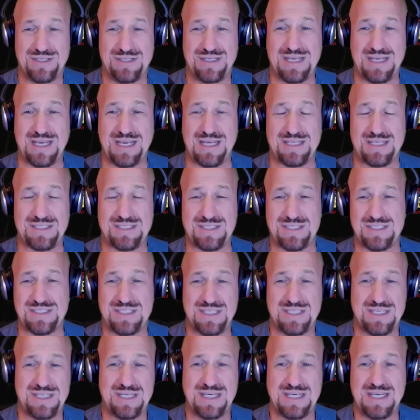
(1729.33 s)

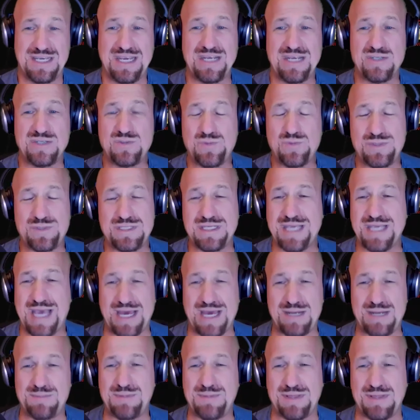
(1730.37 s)
Here's what
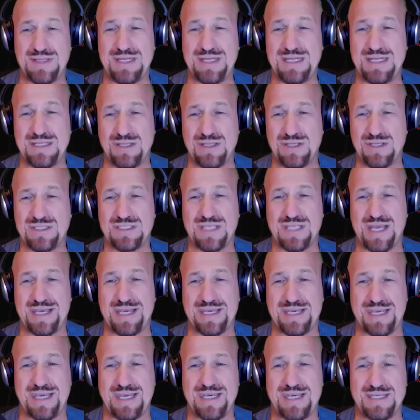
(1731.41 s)
accountability looks
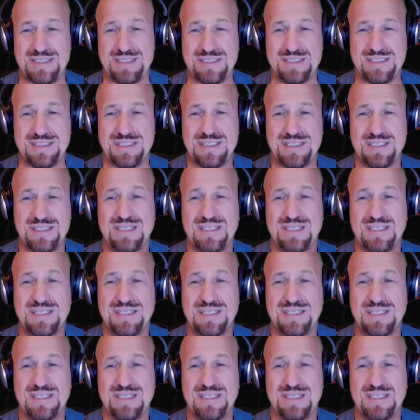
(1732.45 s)
like is